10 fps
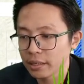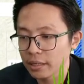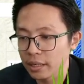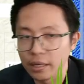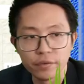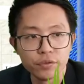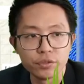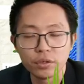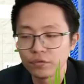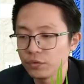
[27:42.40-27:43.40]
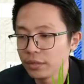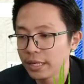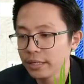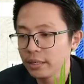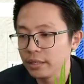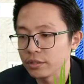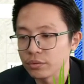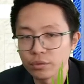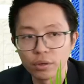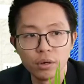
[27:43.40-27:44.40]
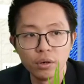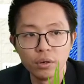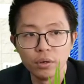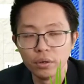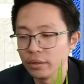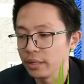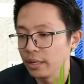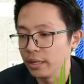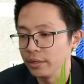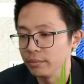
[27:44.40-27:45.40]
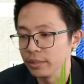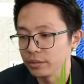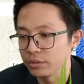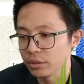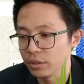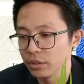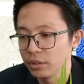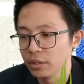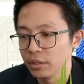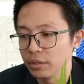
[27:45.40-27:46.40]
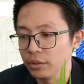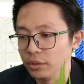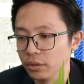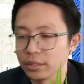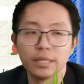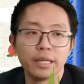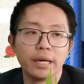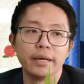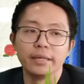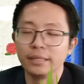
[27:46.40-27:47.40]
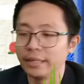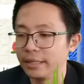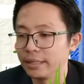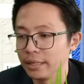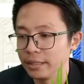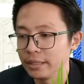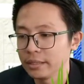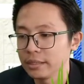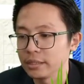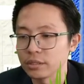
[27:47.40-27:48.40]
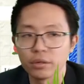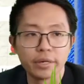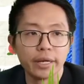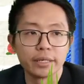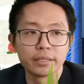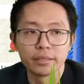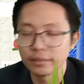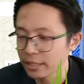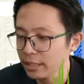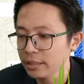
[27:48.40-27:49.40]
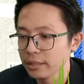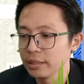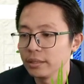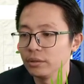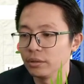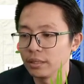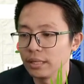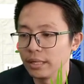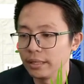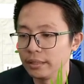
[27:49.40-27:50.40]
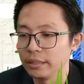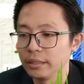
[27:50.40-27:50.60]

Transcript: If you draw a full line, it is wrong. You must draw dotted line. This is correct. Okay, dotted line.